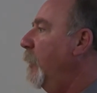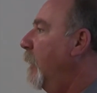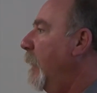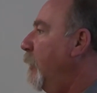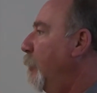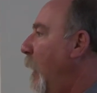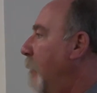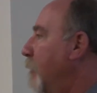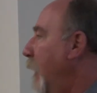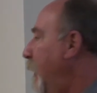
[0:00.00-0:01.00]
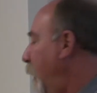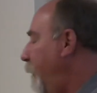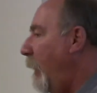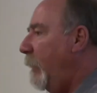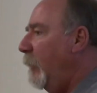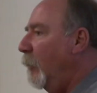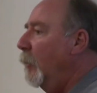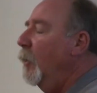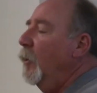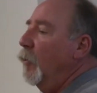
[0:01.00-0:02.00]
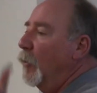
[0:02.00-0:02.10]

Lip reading: You can get your problems identified here,